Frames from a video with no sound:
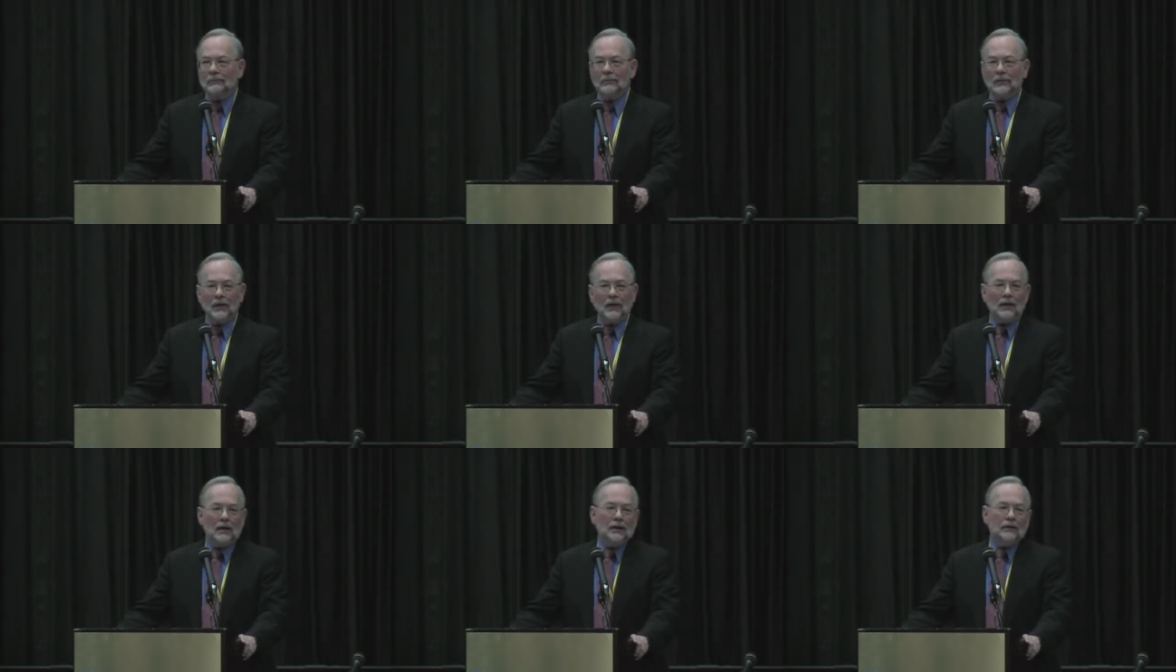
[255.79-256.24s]

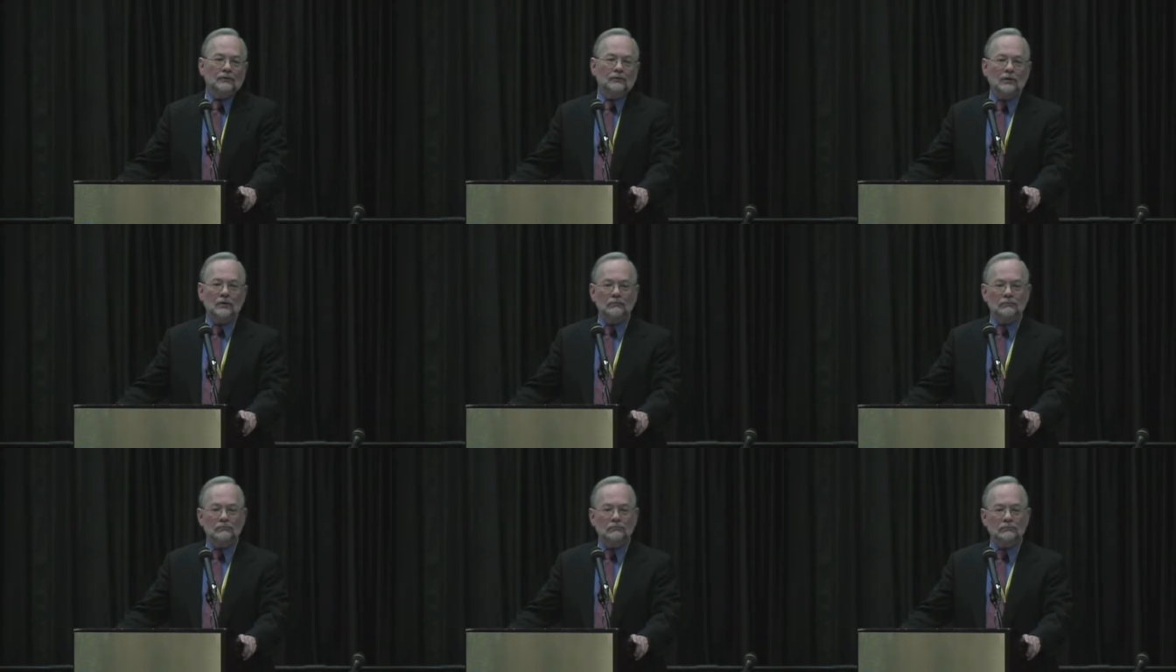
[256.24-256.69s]
And I
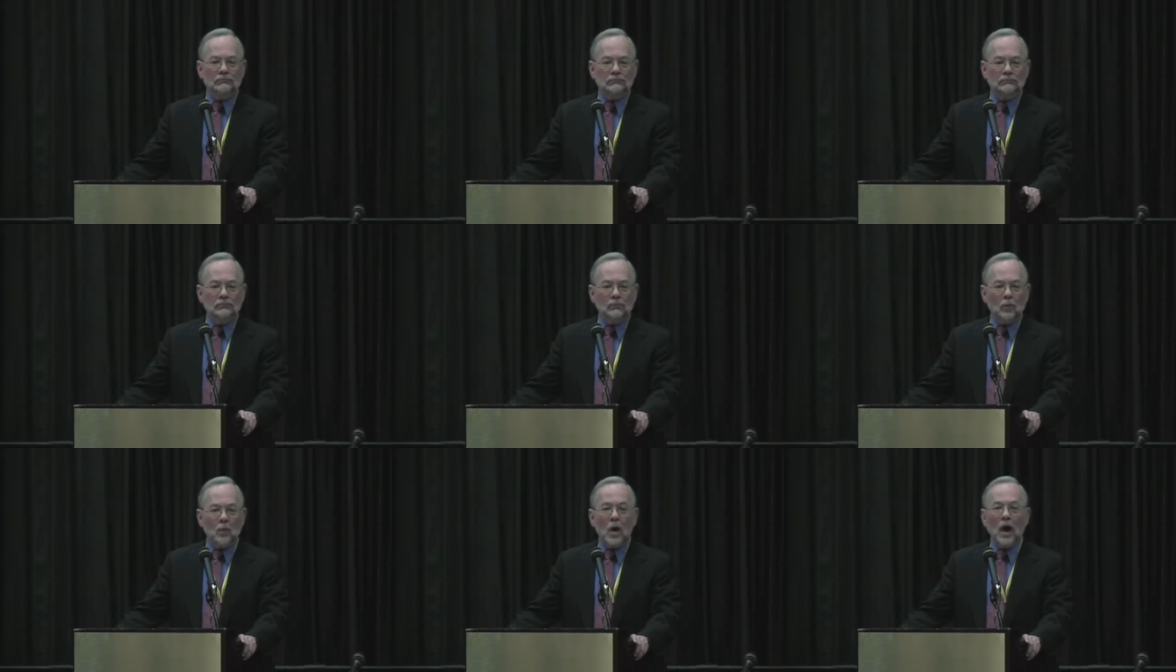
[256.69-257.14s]
said,
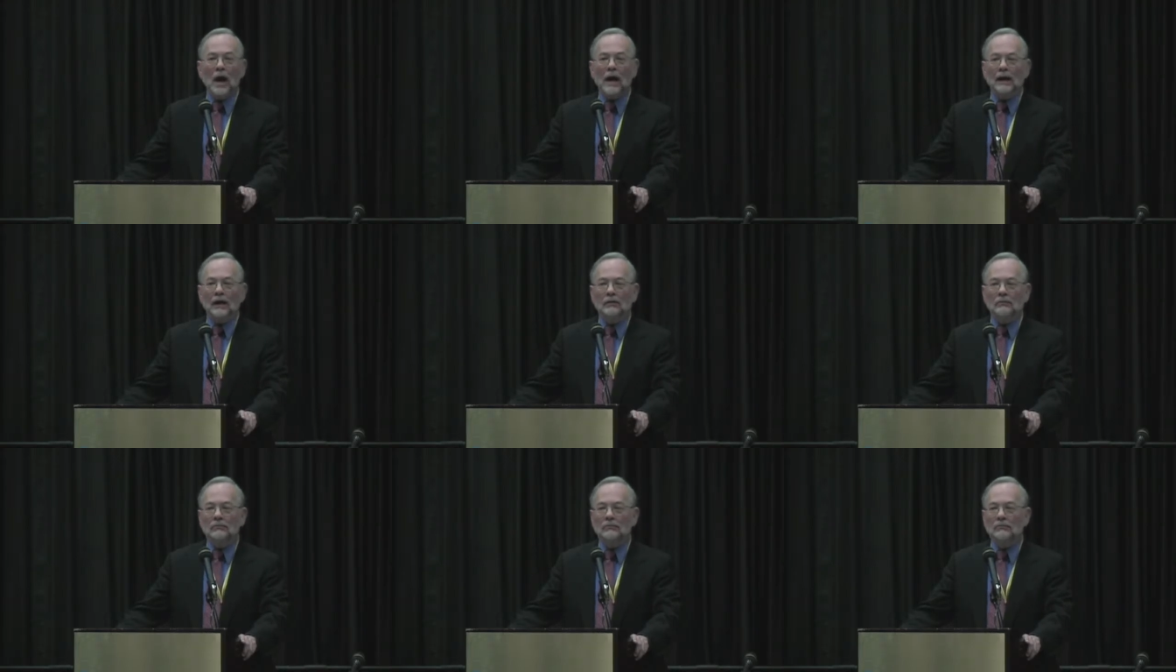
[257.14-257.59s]
"Why?"
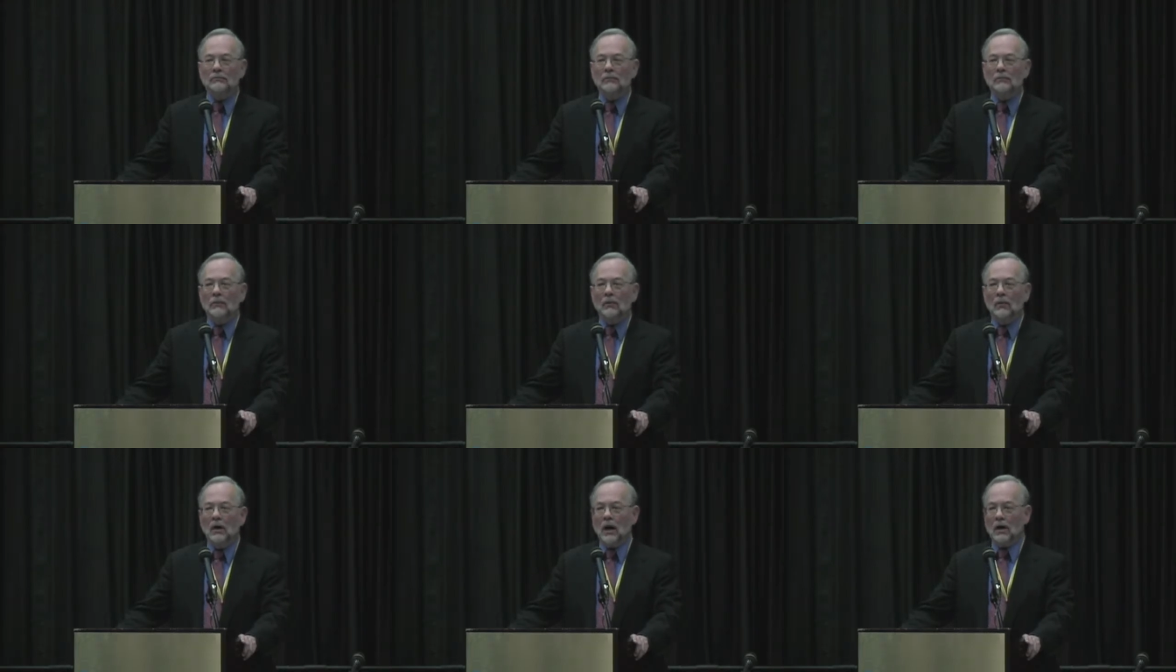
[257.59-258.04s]

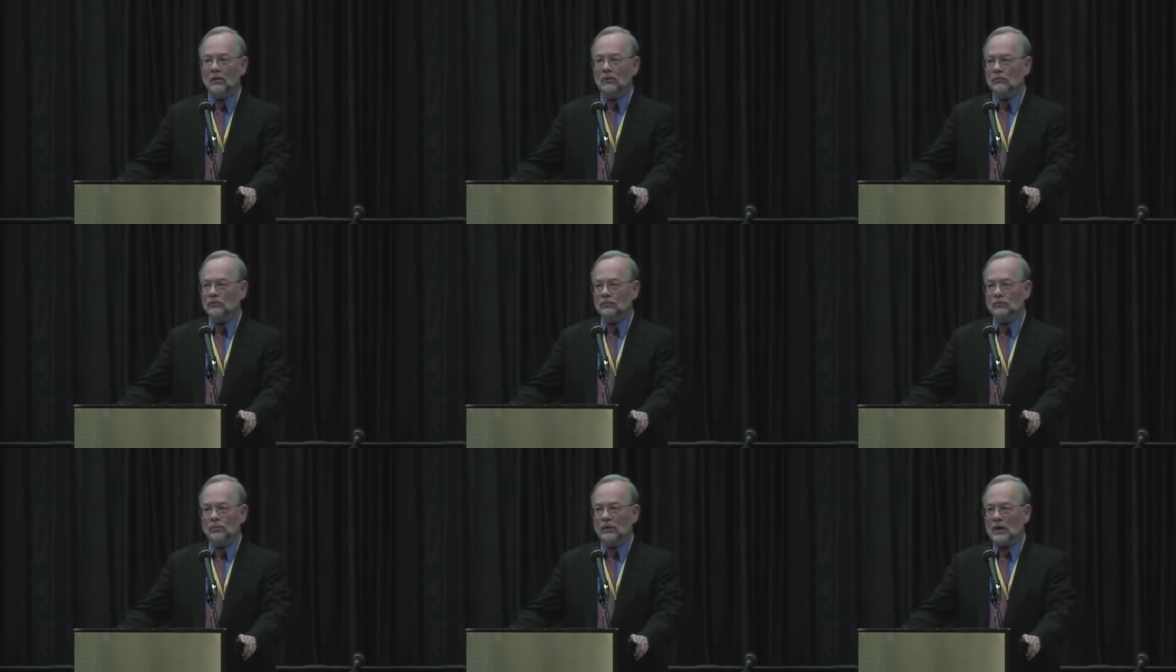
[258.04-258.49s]

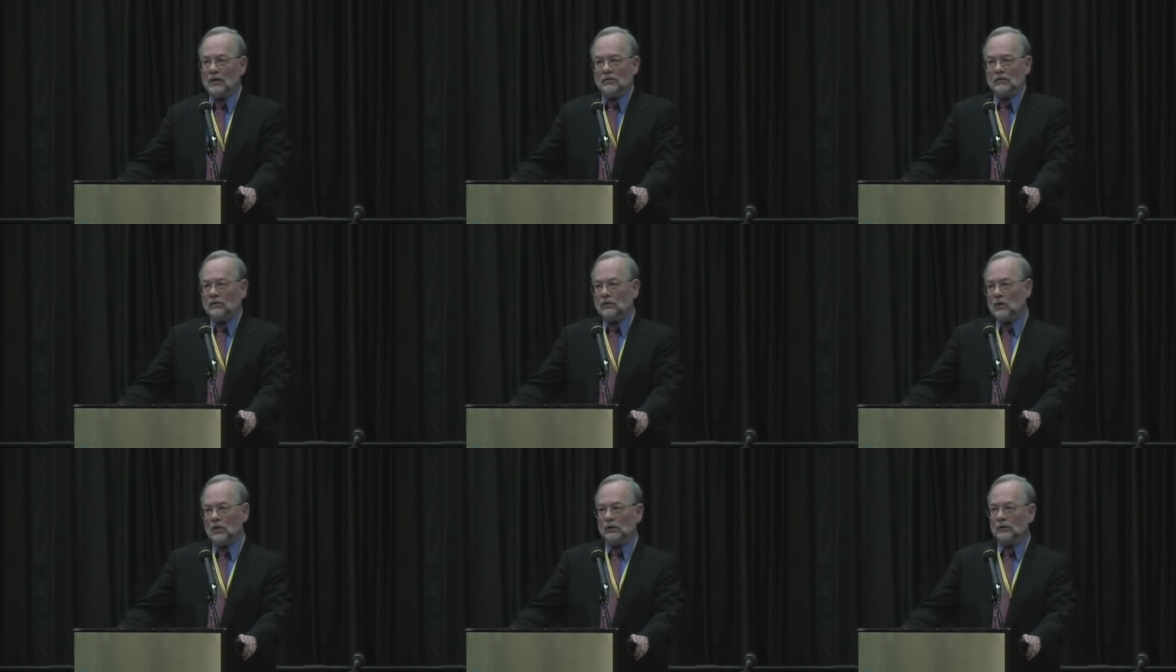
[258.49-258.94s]
"Well, they're
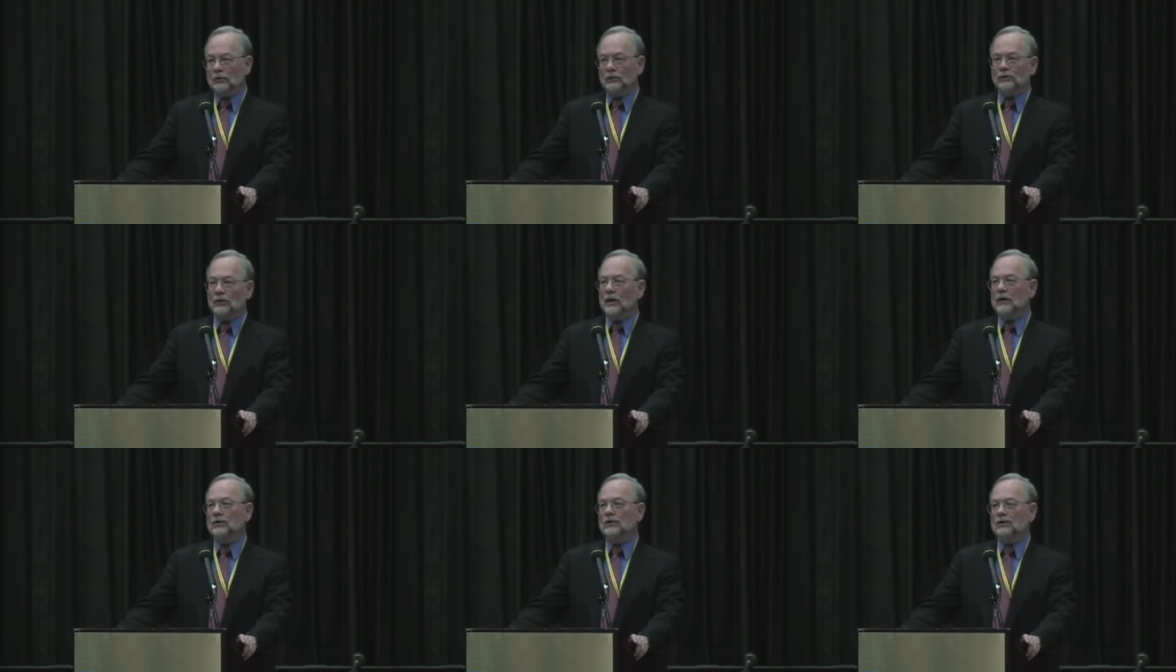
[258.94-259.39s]
going to a
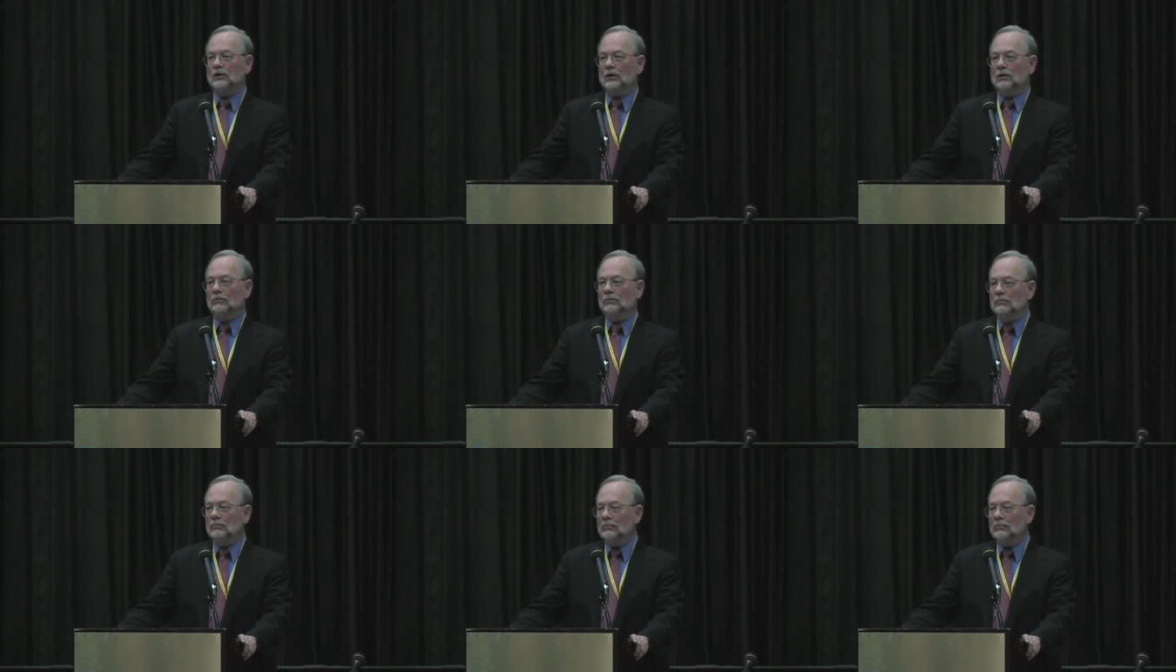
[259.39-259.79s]
trade show.